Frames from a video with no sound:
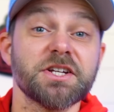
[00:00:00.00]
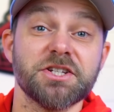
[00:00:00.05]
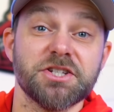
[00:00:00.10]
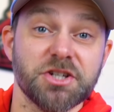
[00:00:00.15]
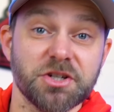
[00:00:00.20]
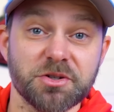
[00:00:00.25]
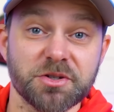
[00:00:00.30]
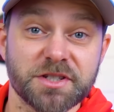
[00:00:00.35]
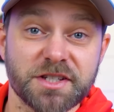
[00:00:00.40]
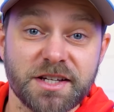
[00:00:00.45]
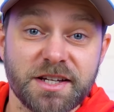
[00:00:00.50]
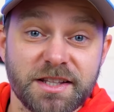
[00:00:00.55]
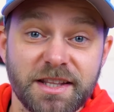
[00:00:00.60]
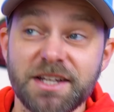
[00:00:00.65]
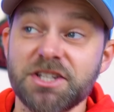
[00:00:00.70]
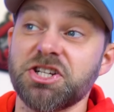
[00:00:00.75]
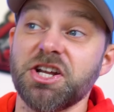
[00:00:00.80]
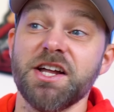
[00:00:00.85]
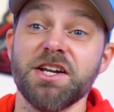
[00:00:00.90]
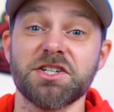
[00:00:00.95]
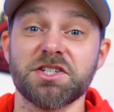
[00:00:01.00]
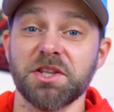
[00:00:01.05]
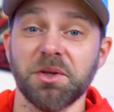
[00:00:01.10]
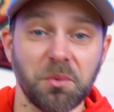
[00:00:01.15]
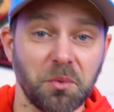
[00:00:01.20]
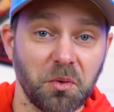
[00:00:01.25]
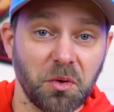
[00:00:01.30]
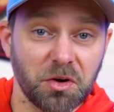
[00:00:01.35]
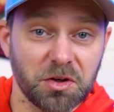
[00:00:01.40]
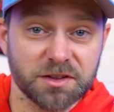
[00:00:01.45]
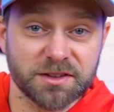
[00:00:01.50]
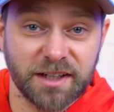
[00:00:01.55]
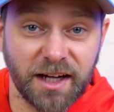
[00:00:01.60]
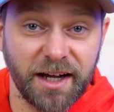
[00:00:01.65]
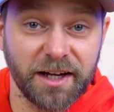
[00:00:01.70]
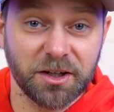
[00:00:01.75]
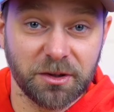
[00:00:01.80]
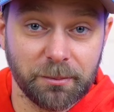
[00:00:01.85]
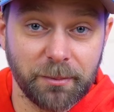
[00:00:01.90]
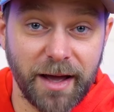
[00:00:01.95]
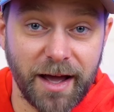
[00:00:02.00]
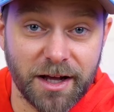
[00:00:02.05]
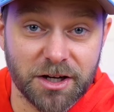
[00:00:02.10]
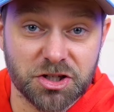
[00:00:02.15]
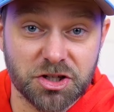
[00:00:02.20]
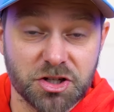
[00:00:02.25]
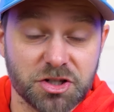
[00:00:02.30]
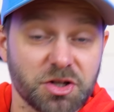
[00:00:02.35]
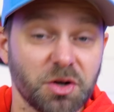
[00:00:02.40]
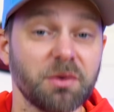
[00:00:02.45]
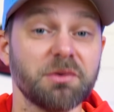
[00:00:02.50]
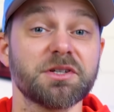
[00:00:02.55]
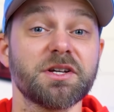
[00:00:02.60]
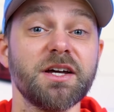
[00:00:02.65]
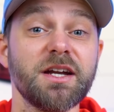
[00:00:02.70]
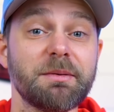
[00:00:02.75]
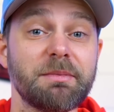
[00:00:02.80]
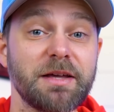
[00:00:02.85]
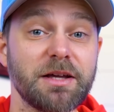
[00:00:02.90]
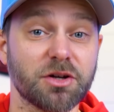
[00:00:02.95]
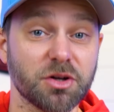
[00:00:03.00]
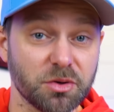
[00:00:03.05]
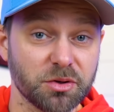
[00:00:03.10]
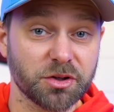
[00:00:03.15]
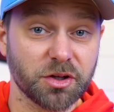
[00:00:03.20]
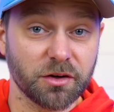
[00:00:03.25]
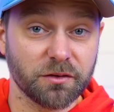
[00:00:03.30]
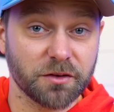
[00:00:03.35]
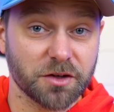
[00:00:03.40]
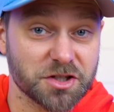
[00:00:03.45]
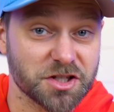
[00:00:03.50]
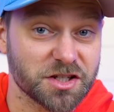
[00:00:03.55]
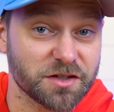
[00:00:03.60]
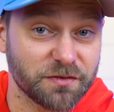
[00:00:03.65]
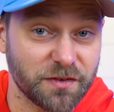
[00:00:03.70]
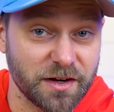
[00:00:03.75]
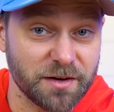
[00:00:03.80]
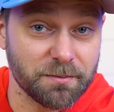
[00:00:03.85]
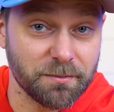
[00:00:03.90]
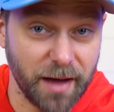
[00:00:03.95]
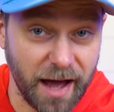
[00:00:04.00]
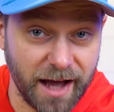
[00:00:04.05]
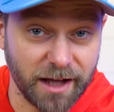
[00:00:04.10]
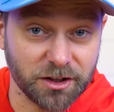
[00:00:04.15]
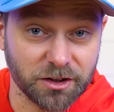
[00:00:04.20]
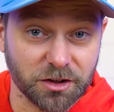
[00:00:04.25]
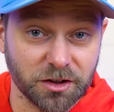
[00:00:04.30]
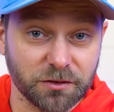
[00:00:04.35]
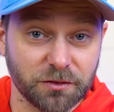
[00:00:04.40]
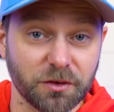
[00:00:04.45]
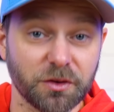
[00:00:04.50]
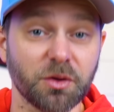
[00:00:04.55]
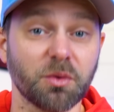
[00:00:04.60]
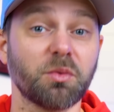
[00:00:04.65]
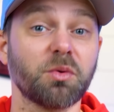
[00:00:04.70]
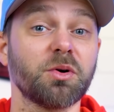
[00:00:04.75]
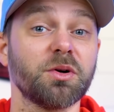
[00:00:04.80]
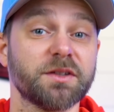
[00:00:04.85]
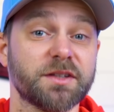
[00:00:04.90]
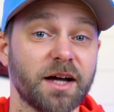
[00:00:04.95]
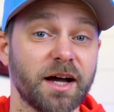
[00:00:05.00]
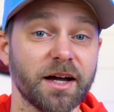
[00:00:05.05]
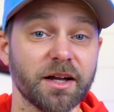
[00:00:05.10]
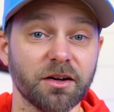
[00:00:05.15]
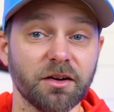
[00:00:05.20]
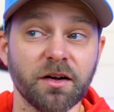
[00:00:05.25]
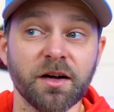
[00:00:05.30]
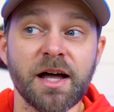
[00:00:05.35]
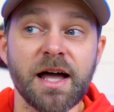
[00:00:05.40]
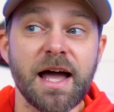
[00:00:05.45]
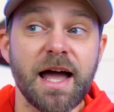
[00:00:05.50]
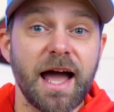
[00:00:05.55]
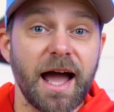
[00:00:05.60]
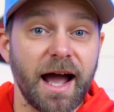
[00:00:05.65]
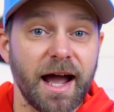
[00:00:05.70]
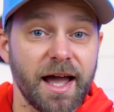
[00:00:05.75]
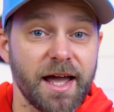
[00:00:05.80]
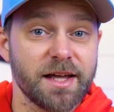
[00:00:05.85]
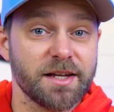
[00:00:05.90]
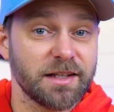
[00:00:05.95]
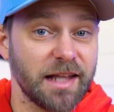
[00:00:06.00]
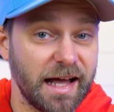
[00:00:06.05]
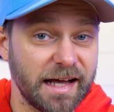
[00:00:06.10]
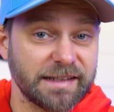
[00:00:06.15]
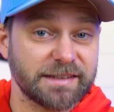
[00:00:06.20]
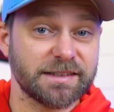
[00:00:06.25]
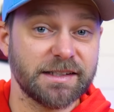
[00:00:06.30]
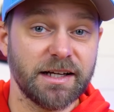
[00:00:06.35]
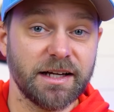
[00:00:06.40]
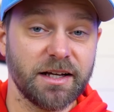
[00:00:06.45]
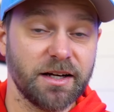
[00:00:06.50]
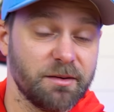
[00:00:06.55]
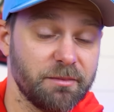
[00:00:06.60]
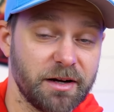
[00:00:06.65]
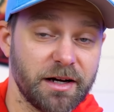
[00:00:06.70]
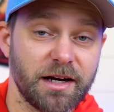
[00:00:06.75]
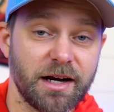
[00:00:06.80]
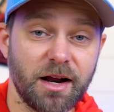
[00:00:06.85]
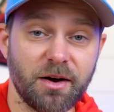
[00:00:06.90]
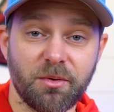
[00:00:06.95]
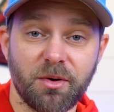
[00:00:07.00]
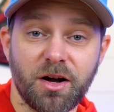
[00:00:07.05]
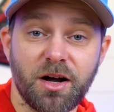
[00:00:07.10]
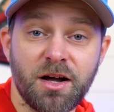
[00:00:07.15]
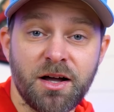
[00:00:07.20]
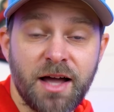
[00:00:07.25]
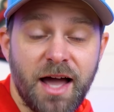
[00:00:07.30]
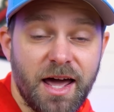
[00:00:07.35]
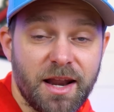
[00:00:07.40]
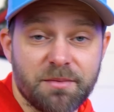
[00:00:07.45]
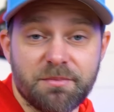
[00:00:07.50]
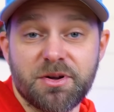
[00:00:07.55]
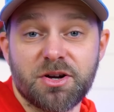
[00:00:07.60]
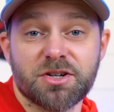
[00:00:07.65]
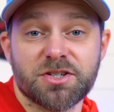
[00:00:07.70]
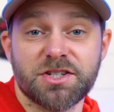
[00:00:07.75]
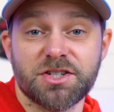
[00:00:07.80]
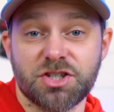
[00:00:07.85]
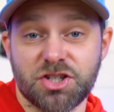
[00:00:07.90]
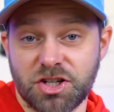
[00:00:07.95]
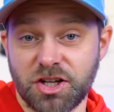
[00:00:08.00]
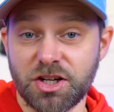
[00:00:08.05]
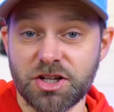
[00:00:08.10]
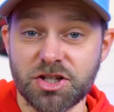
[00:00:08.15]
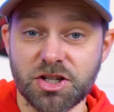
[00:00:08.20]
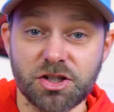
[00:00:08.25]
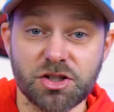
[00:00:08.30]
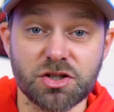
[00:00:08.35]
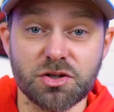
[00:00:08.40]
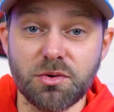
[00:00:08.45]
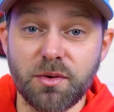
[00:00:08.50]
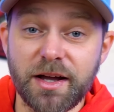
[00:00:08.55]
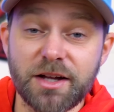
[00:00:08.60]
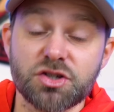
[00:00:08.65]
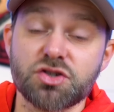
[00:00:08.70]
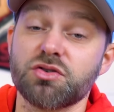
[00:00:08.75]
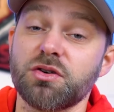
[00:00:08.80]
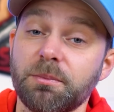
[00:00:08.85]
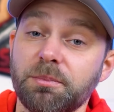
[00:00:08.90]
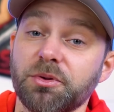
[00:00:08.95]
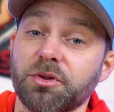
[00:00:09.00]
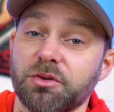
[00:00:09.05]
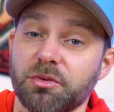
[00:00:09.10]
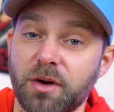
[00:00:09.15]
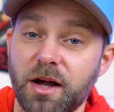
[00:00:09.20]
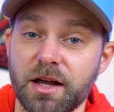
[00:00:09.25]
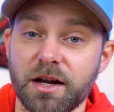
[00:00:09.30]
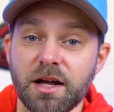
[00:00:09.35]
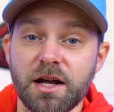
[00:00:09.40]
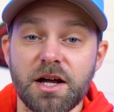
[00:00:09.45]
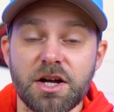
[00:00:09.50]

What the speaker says: a doozy. They changed the world title match. So it was going to be Gunther versus Finn Balor for the world title, and last night on Monday Night Raw, Adam Pearce has changed it to a triple threat.